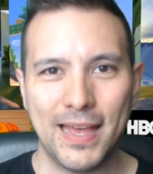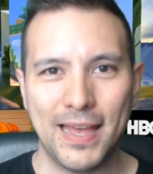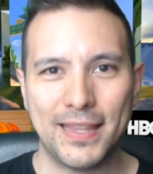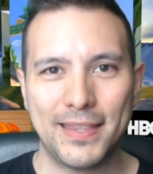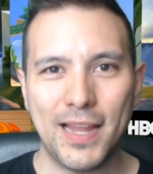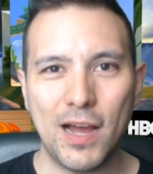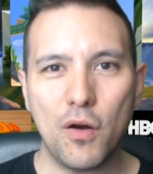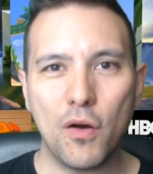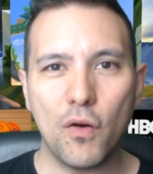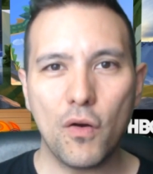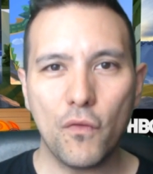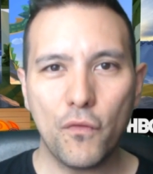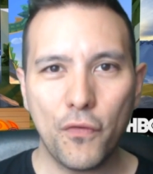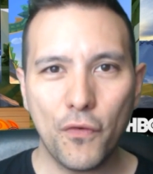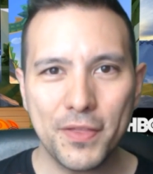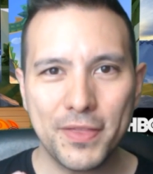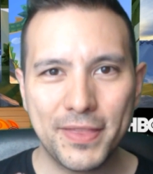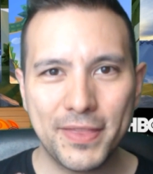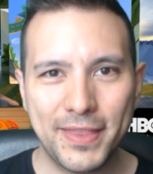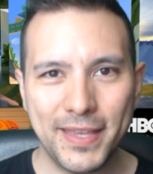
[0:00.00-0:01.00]
Now,
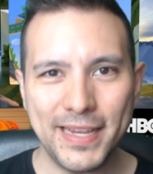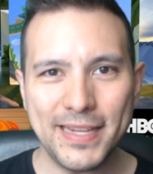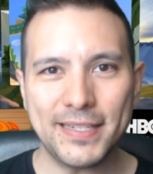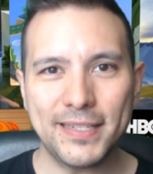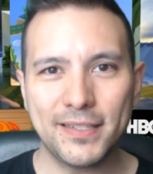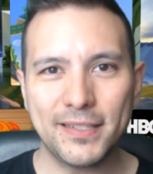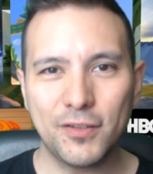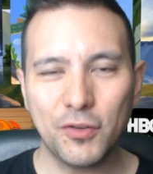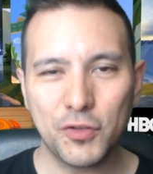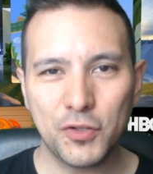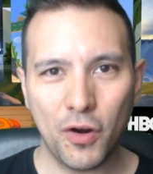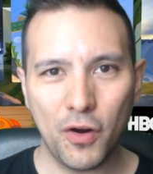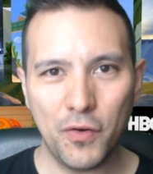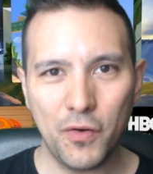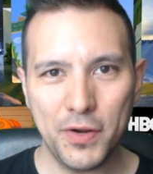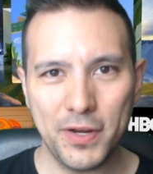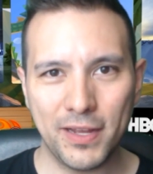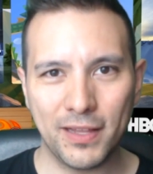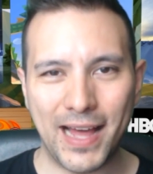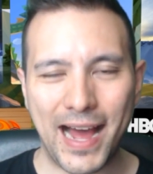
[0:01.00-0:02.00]
for this
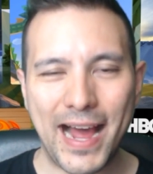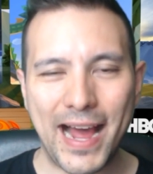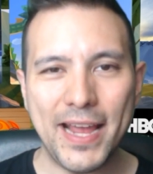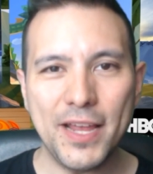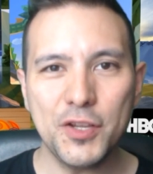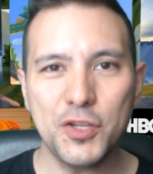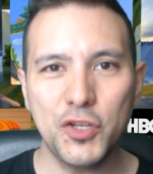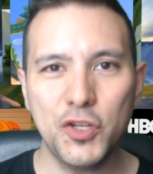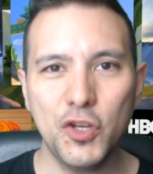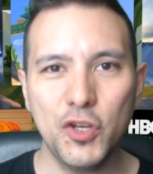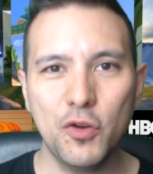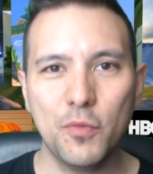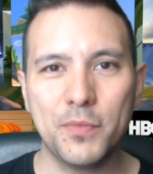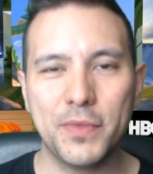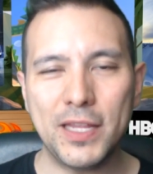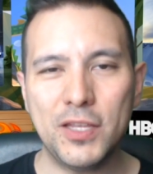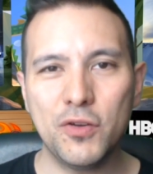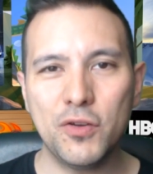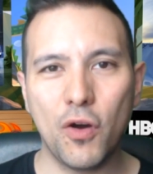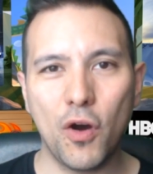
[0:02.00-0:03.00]
tutorial, I assume
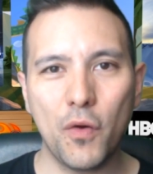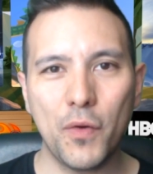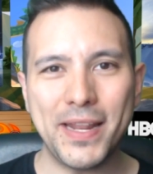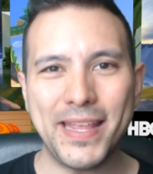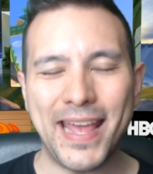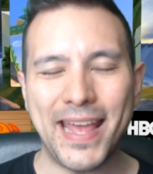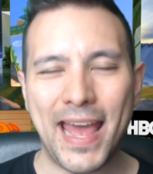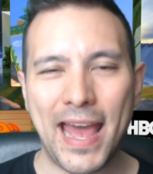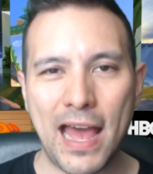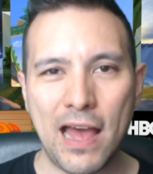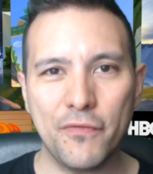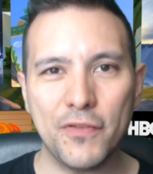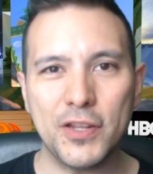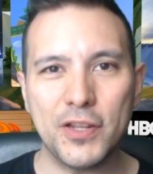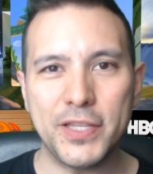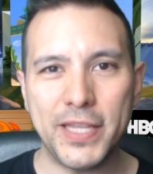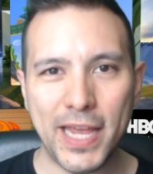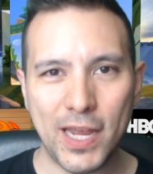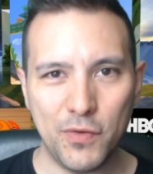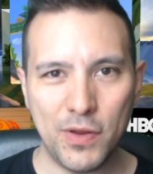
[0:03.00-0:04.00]
that you already have a
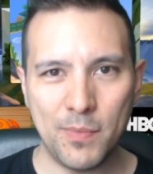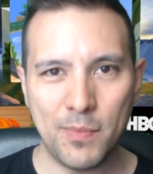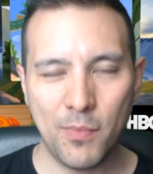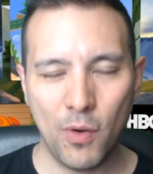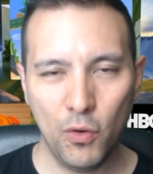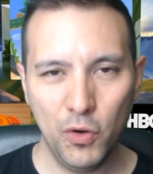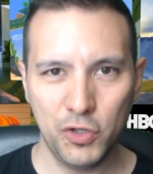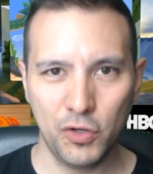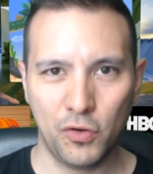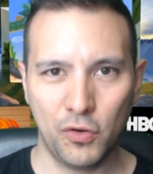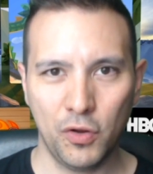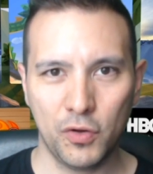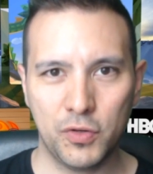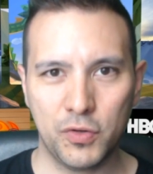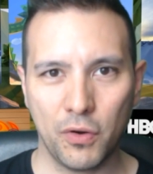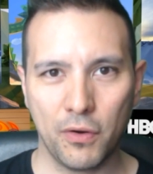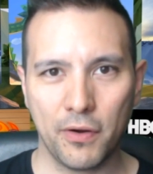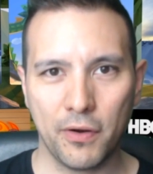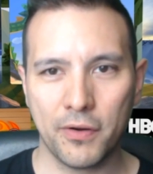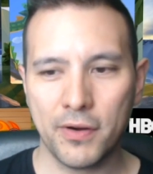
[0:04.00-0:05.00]
Daydream Motion
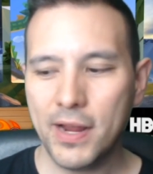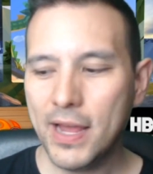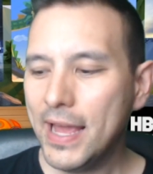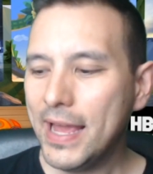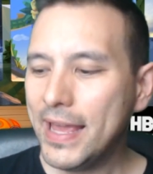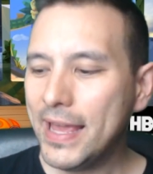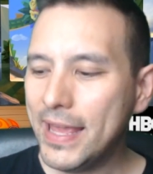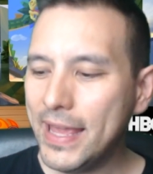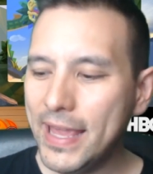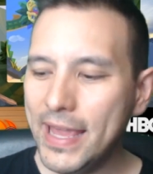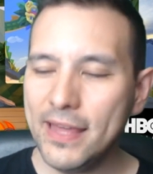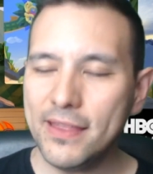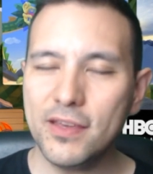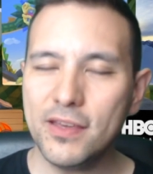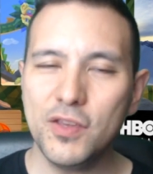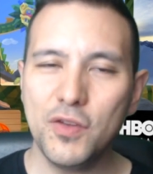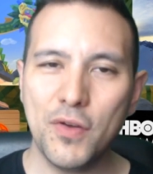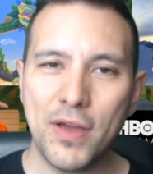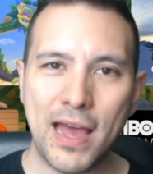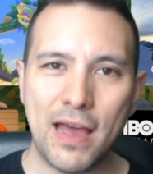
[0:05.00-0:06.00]
Controller. Either
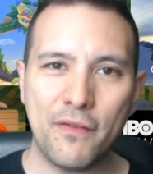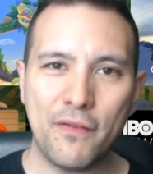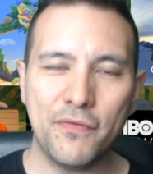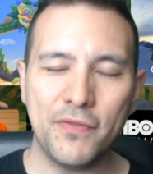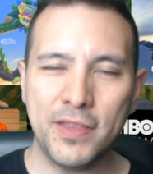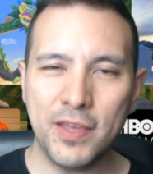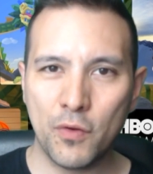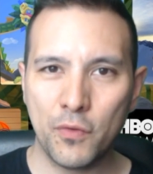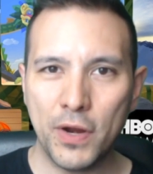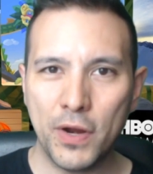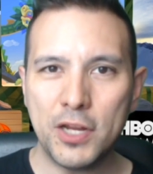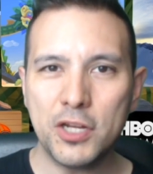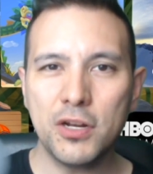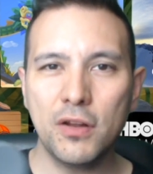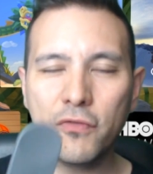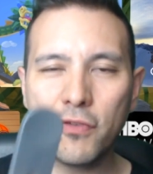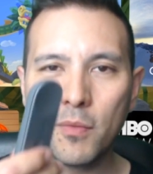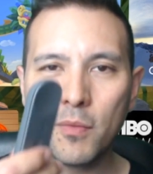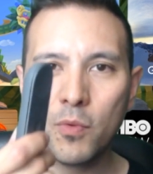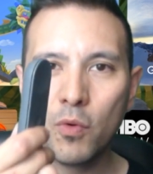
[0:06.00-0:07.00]
you have the
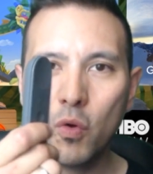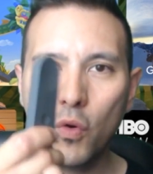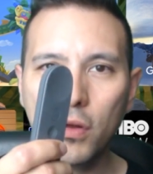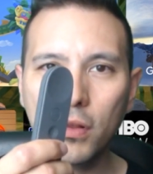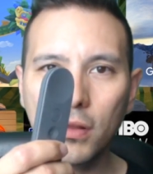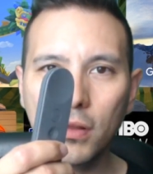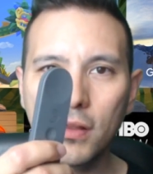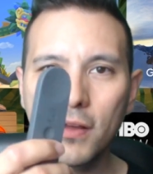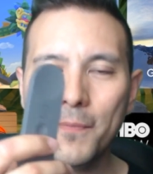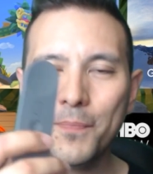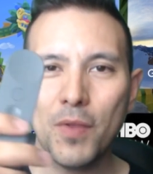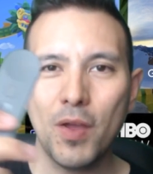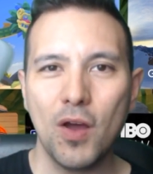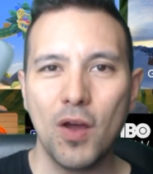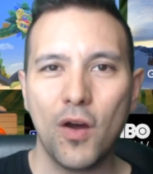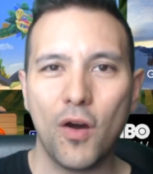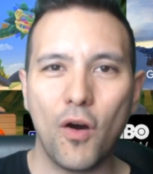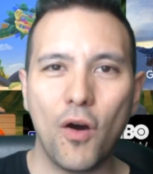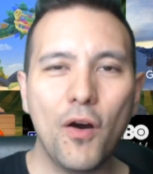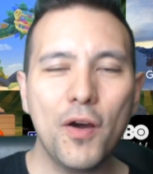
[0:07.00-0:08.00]
original from Google,
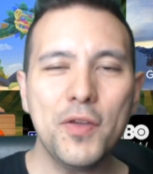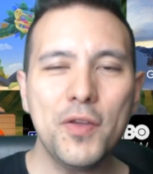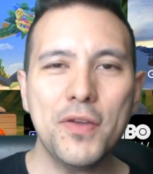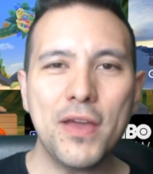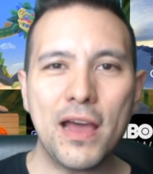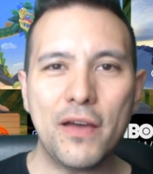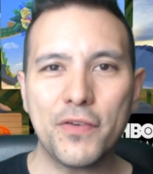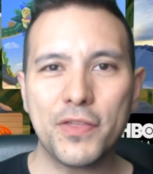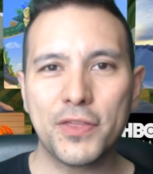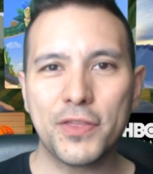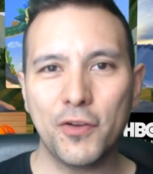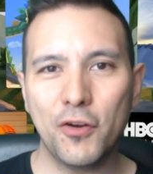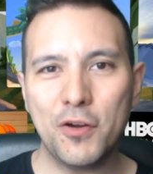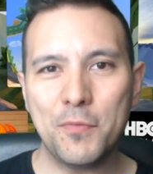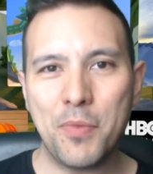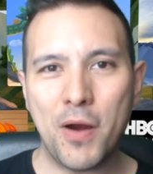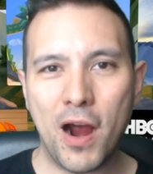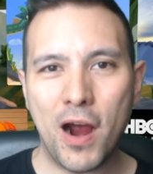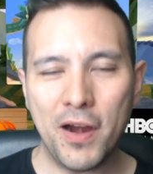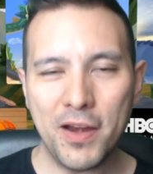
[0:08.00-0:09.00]
or you have a
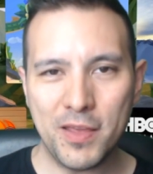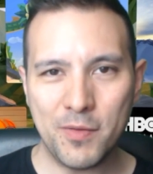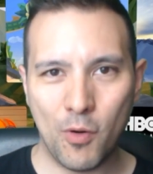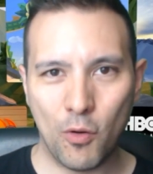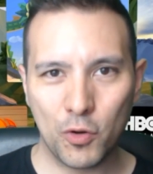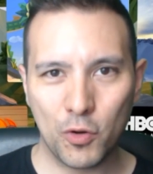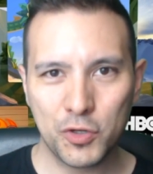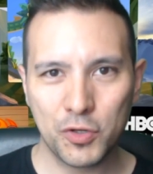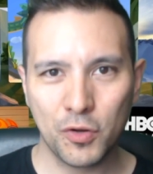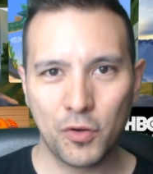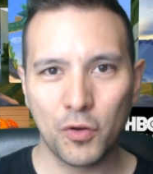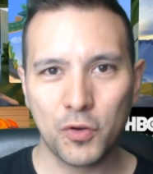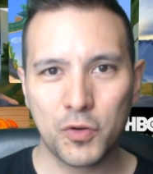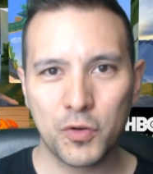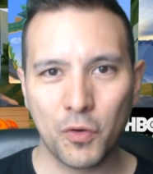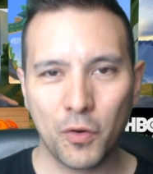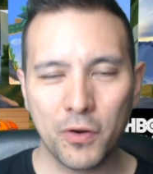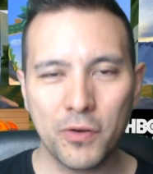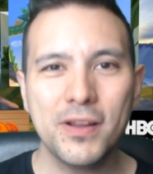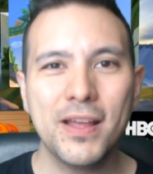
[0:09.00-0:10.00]
third-party motion
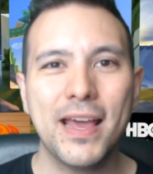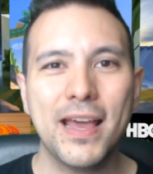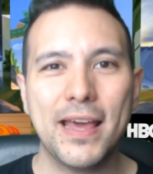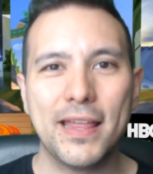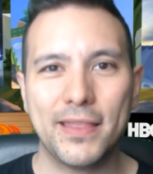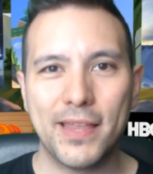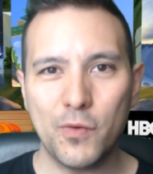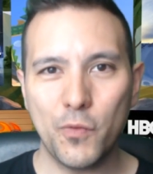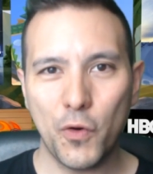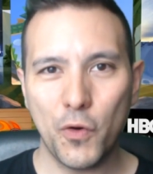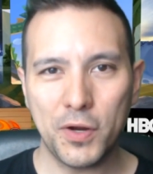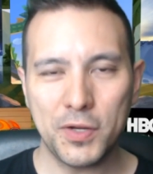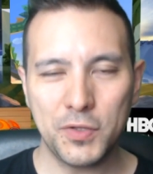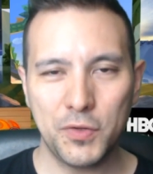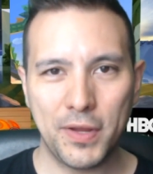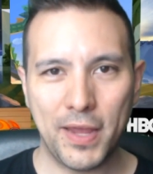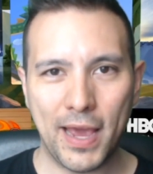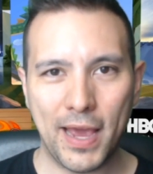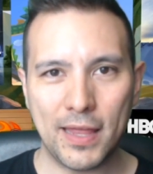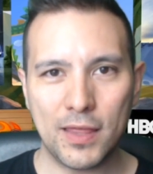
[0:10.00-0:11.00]
controller that works
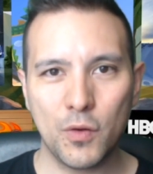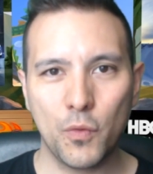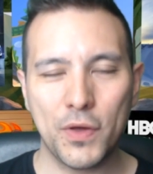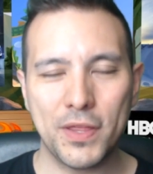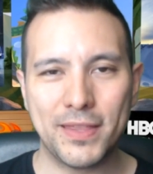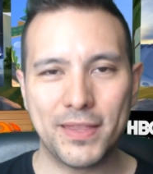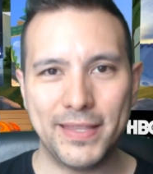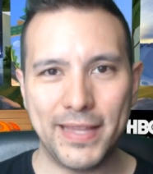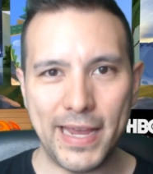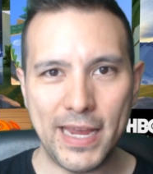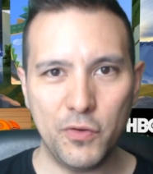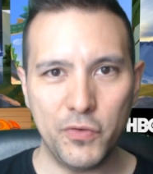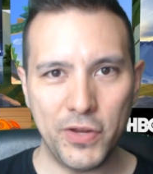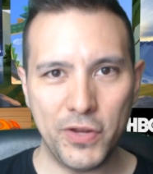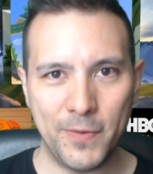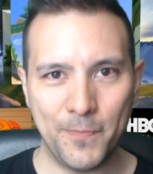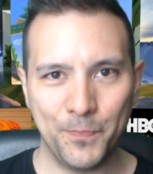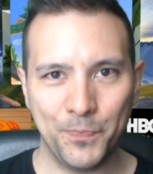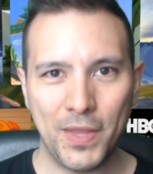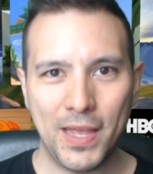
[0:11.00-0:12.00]
together with Daydream.